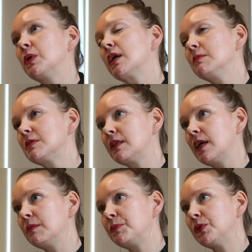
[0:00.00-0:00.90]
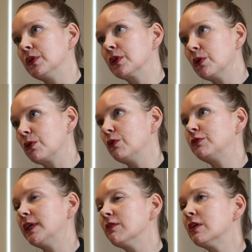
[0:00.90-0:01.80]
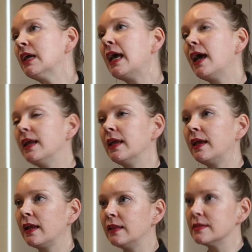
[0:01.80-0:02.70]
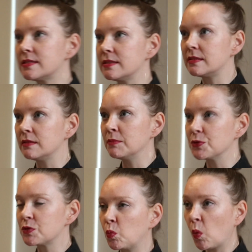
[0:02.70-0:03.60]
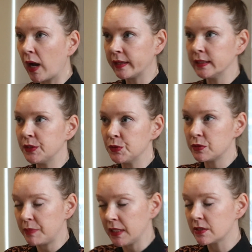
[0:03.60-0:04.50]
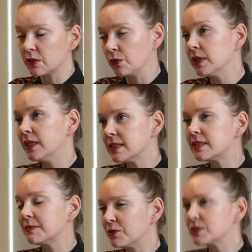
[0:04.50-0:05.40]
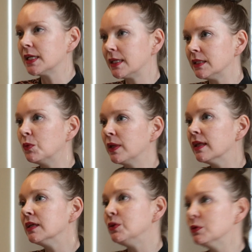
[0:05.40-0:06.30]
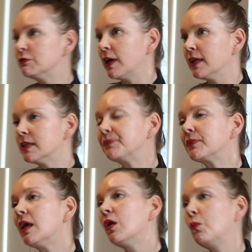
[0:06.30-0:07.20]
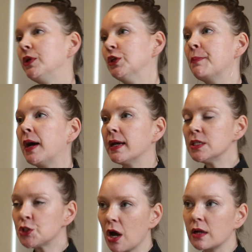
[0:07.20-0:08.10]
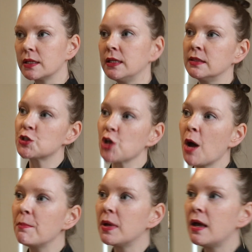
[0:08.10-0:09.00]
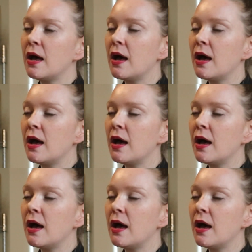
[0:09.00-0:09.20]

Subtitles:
when it comes to that pure cocoa flavor. And again, this is the most widely used bean, so it is the most likely one that you will find. When you're buying chocolate in the shop,